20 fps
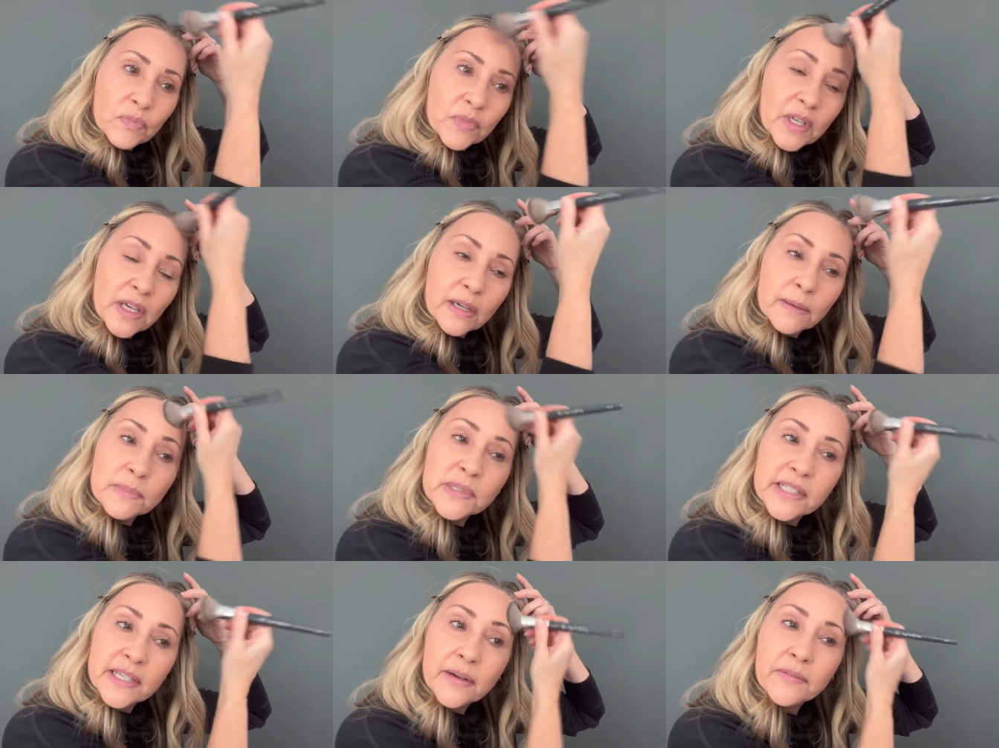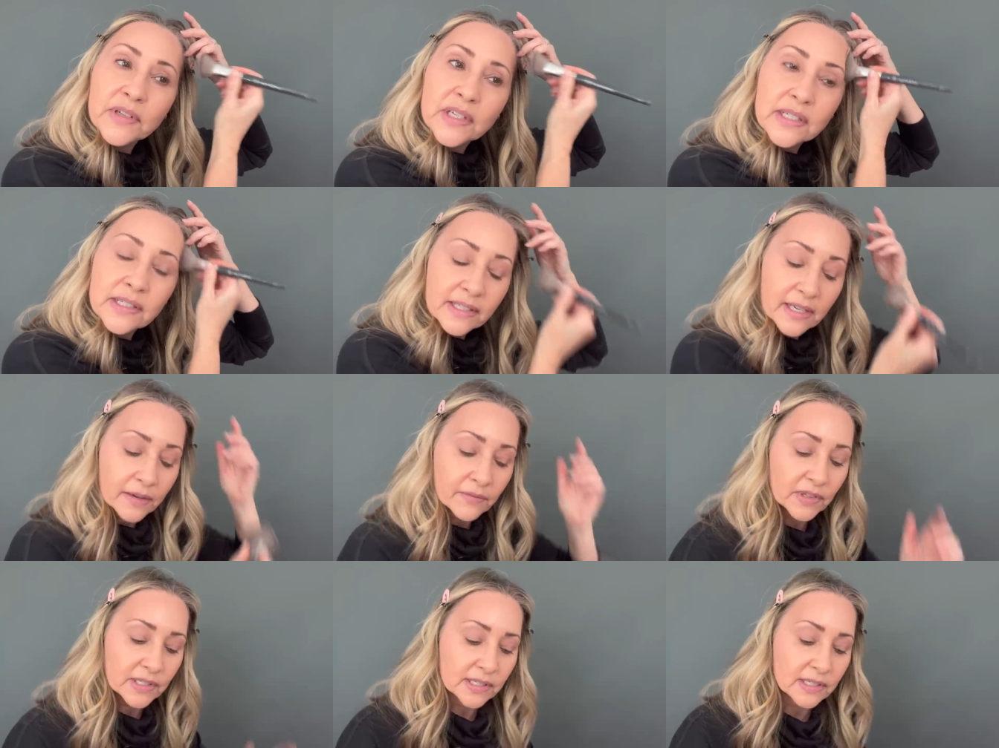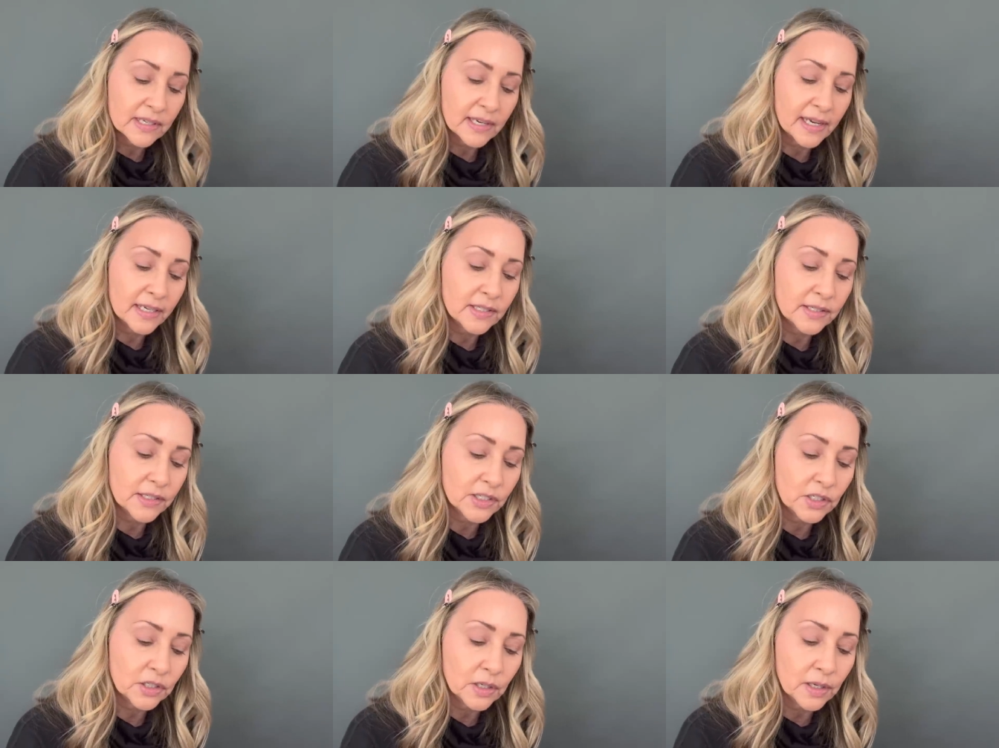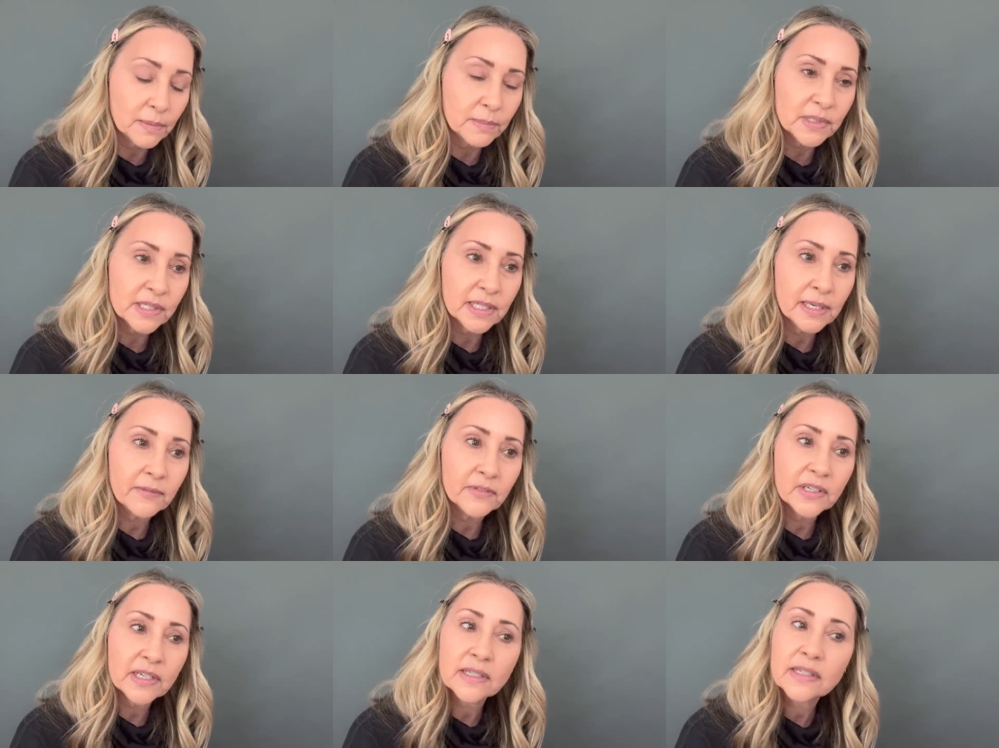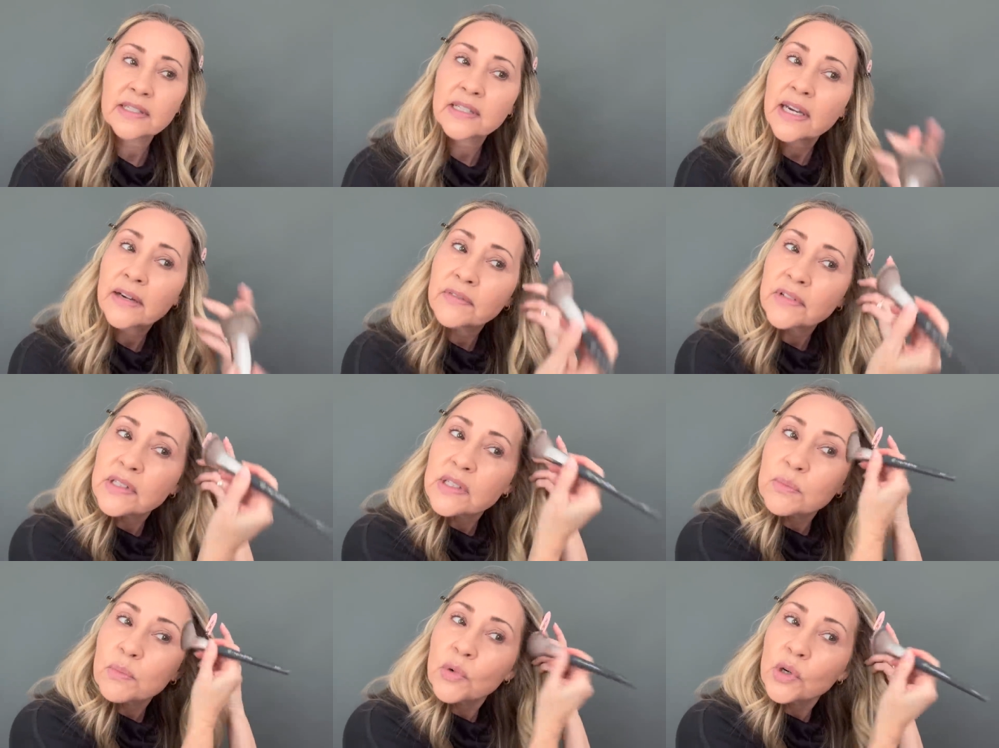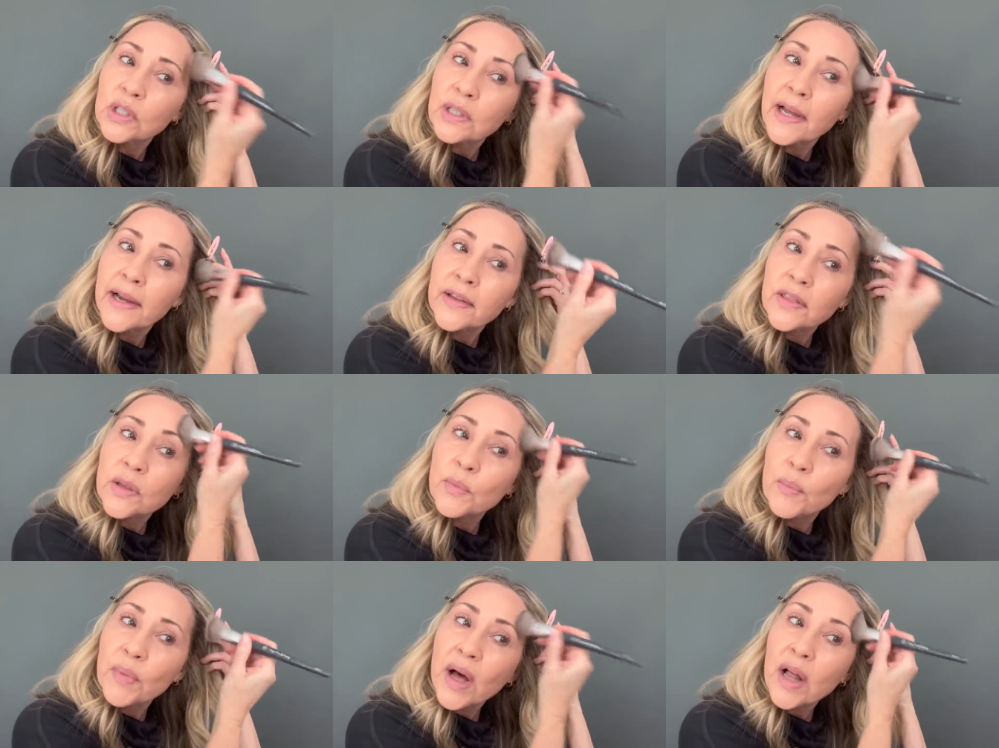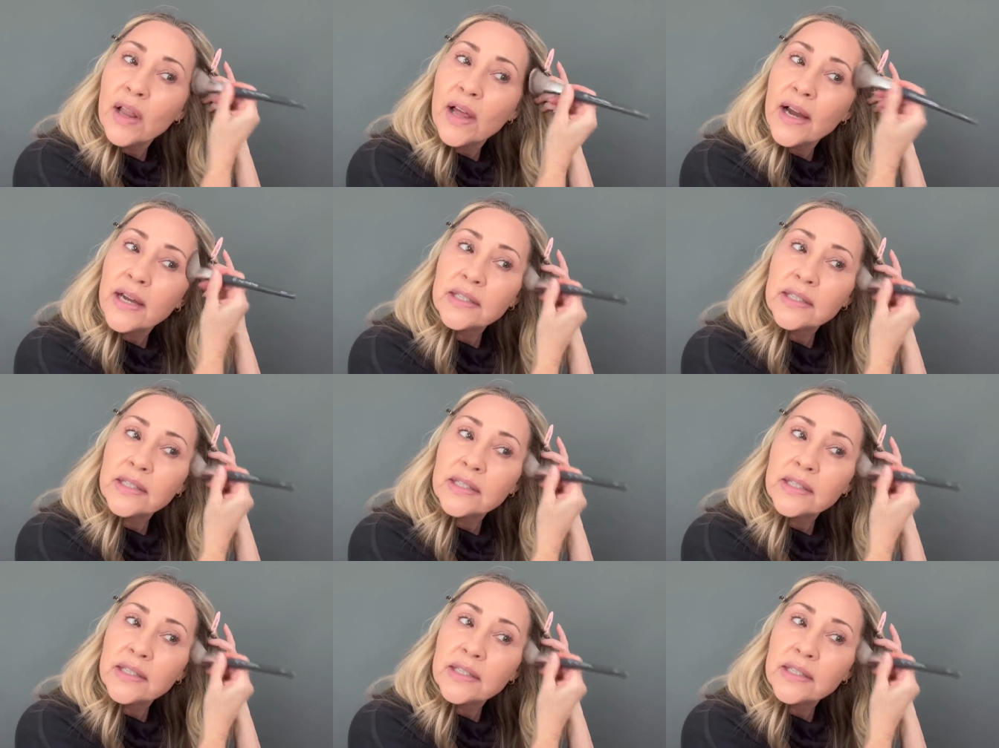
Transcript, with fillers: M77's nice too. M77's more like the Bella.